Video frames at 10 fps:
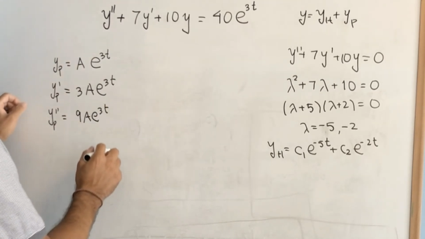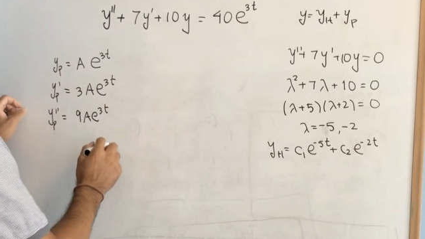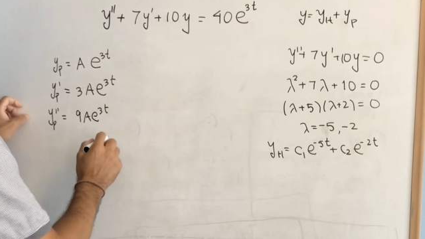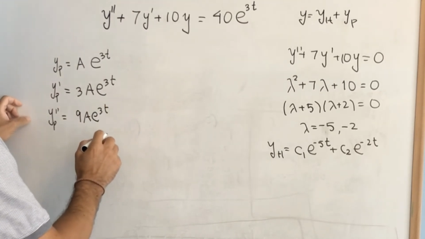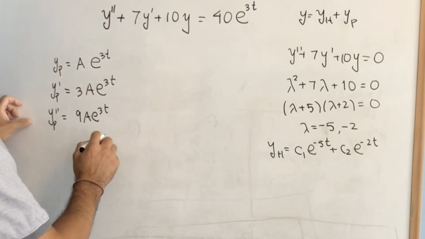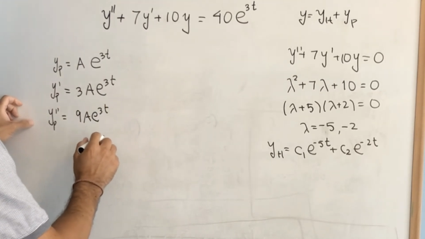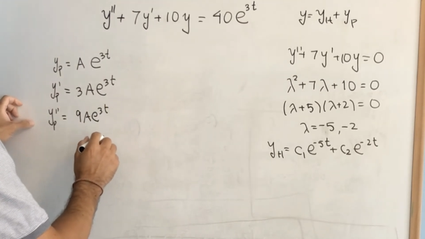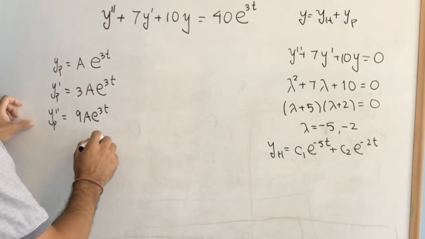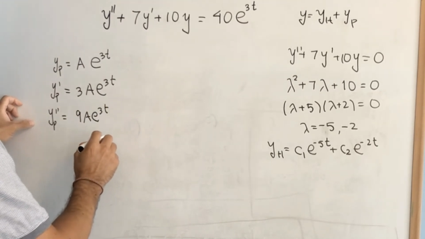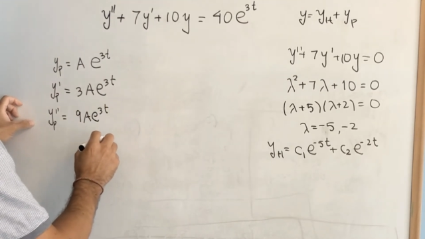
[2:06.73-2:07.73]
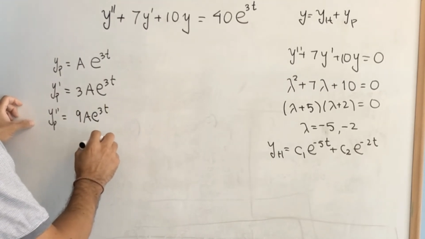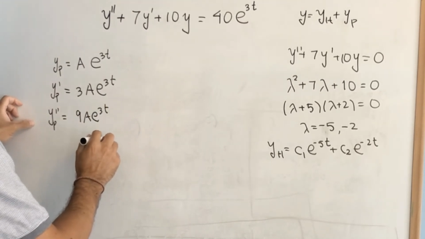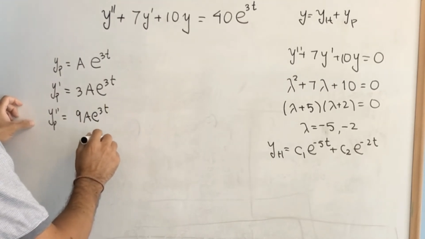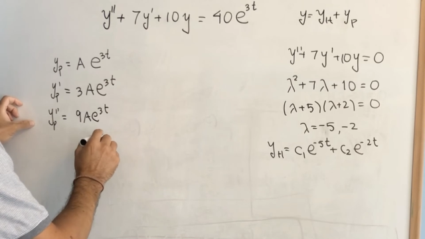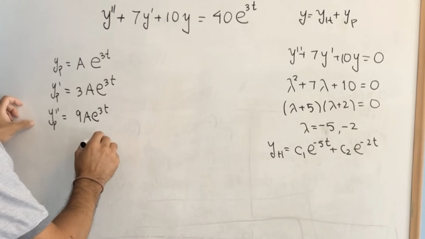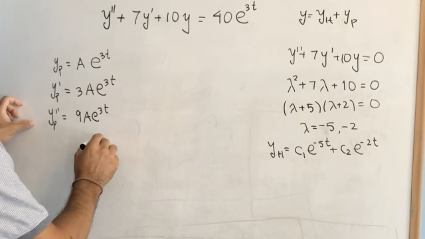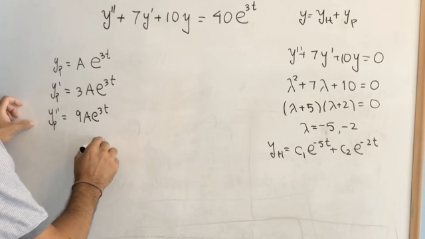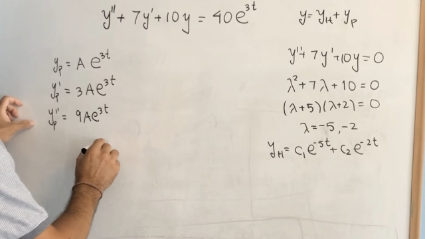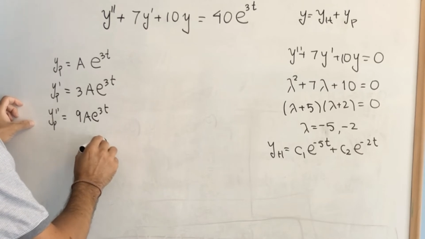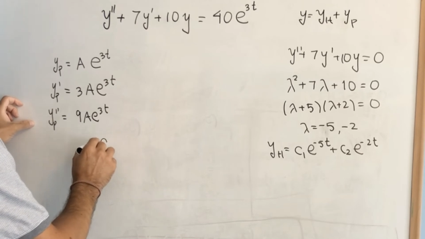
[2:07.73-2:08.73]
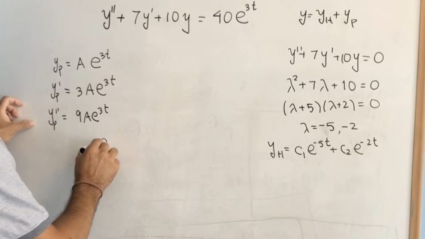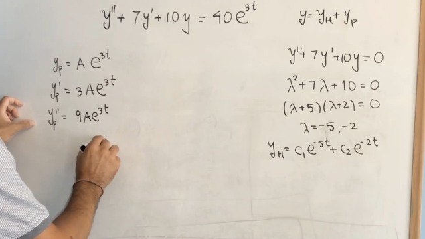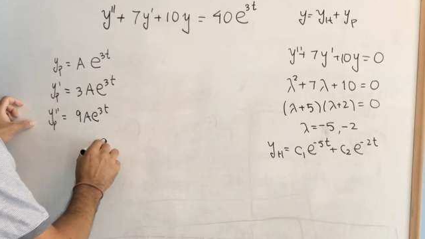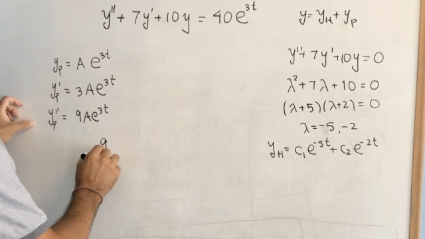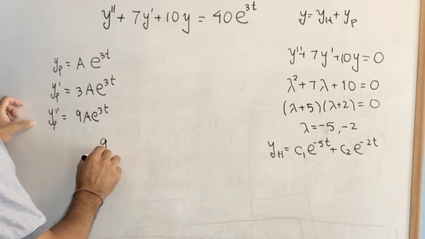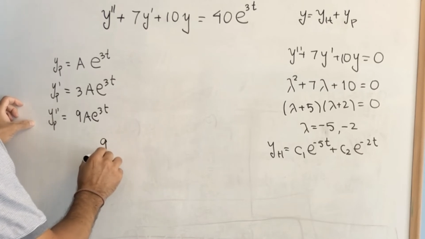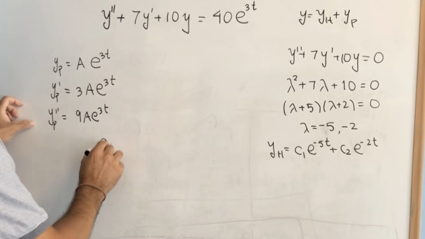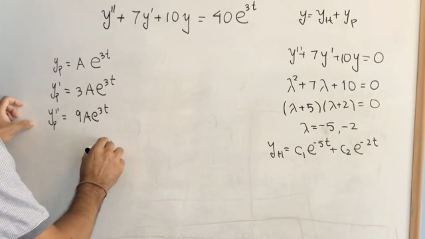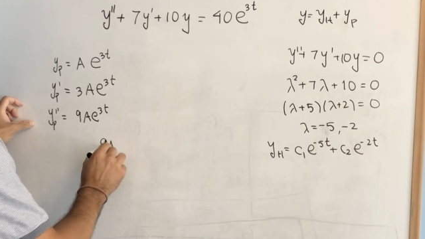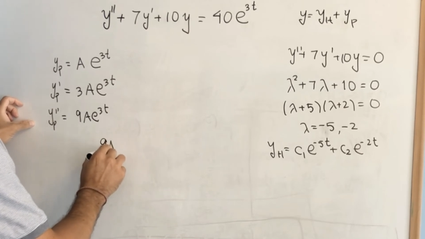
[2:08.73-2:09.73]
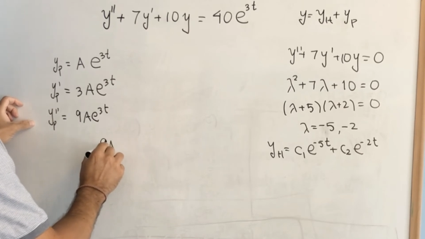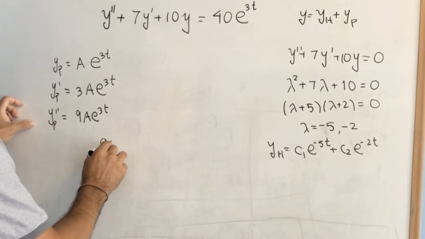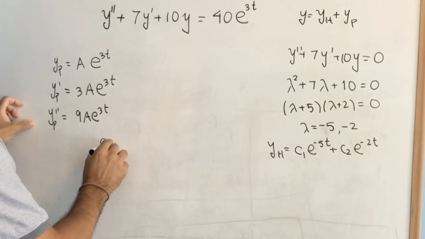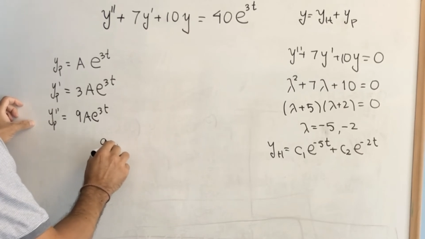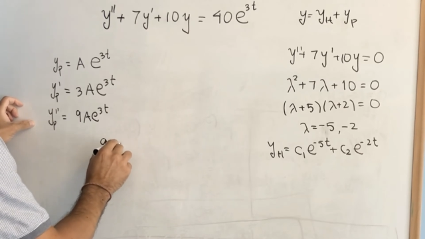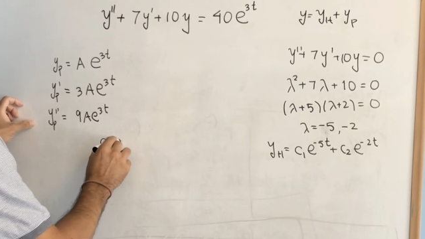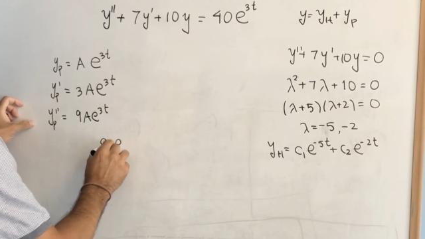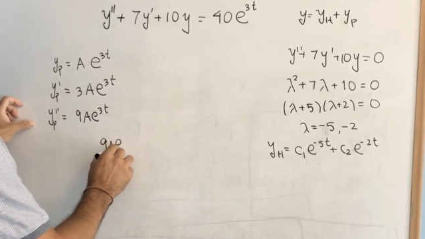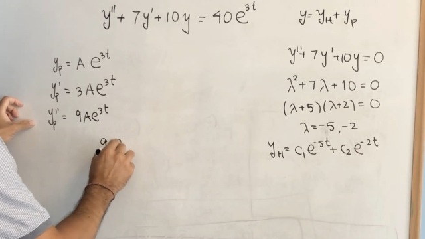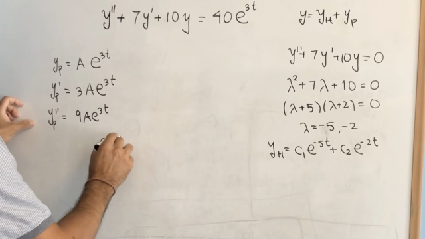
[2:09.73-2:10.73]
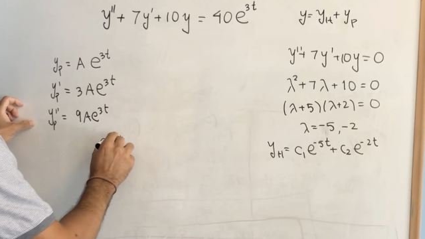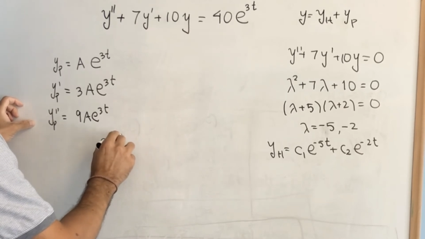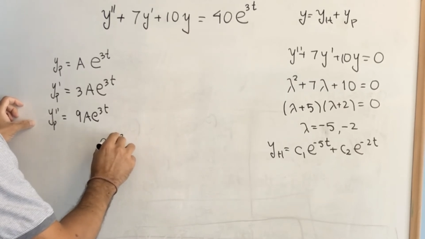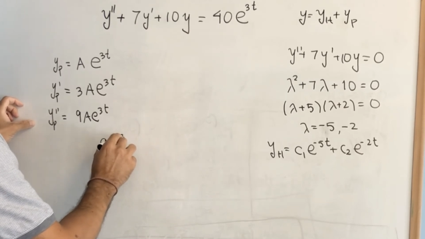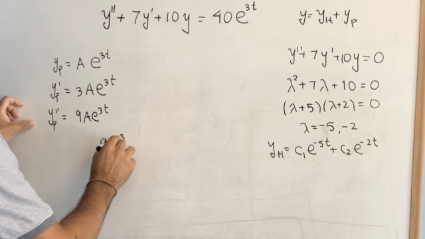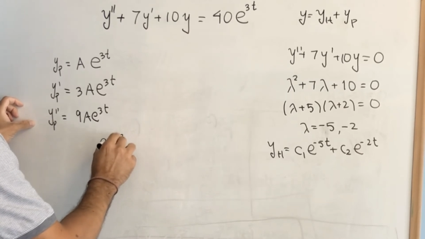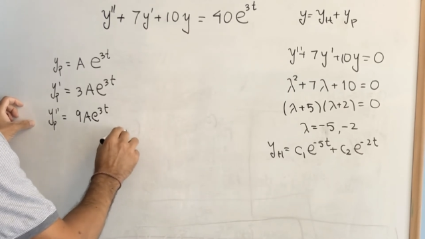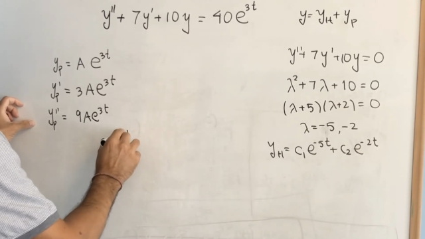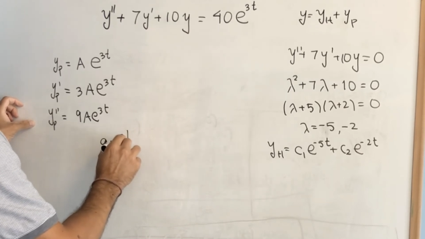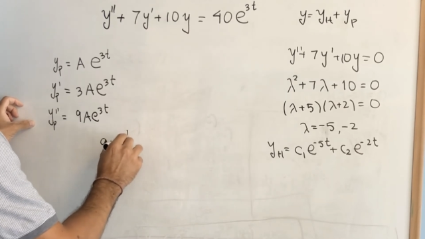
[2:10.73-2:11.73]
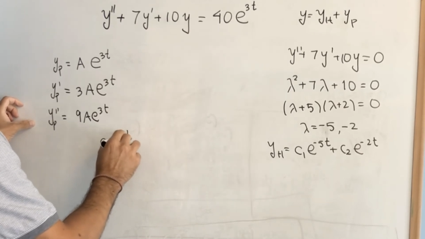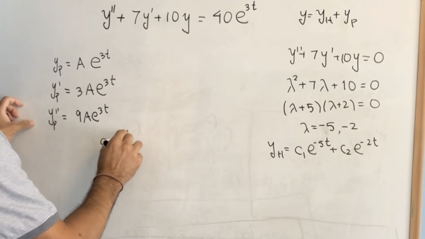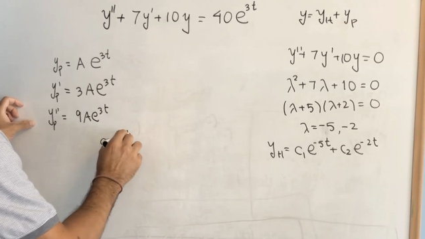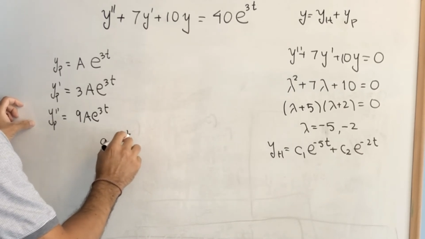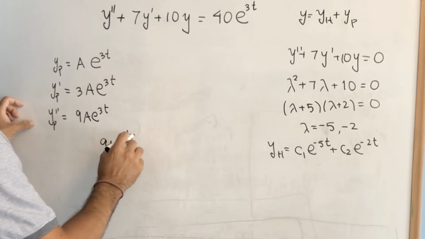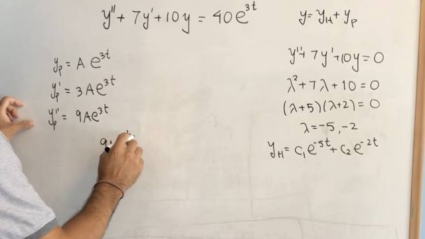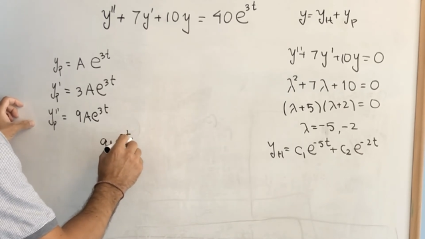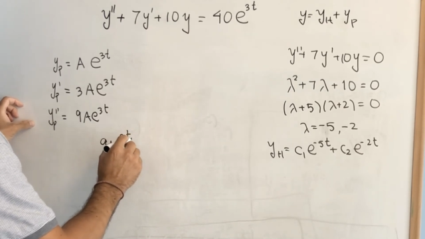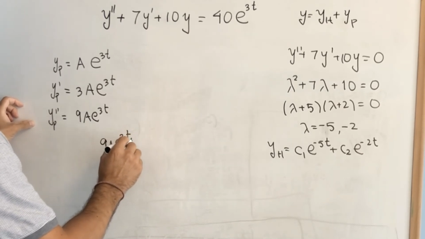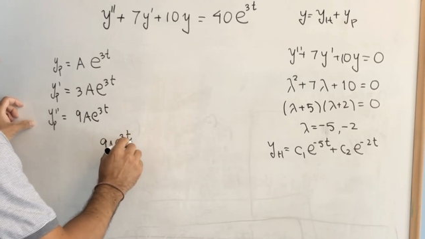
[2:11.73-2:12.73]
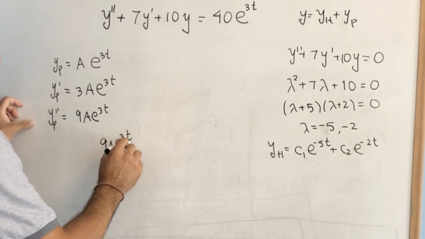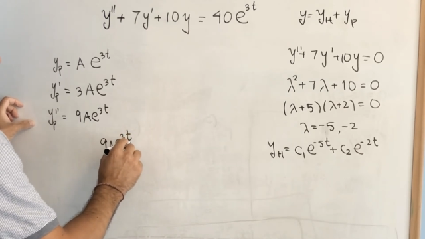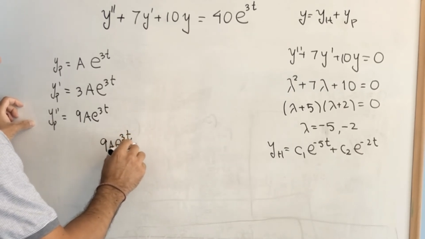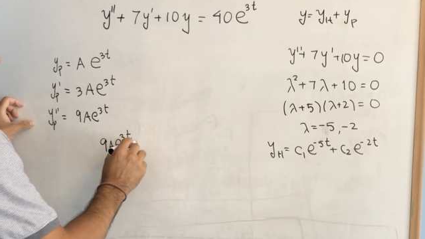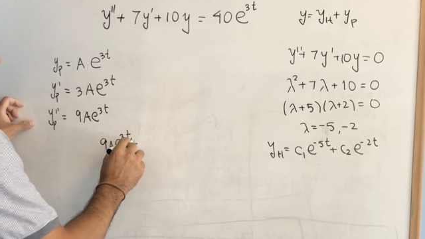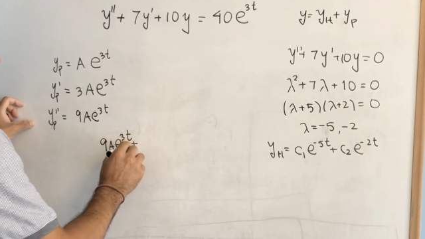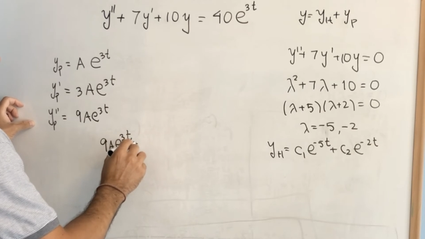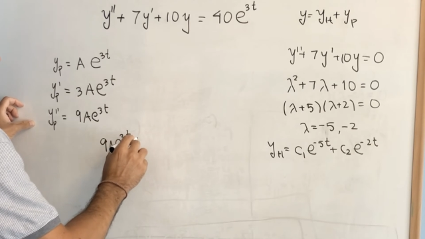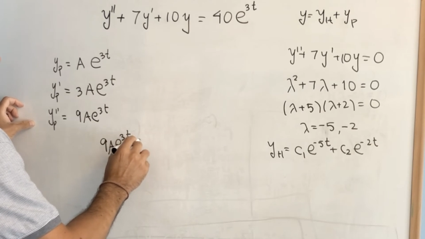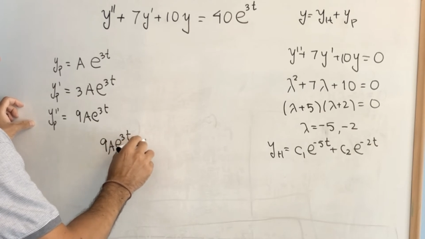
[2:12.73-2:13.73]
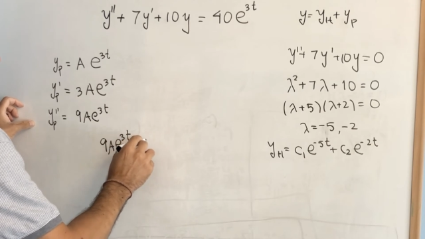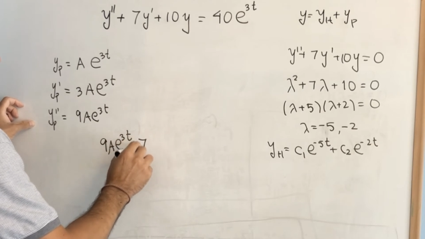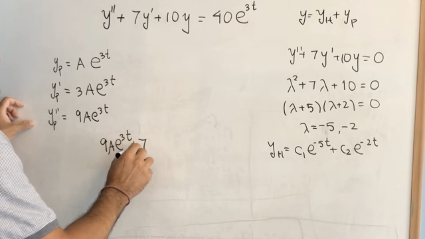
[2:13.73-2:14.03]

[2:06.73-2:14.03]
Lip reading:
No face is visible, so there are no lips to read.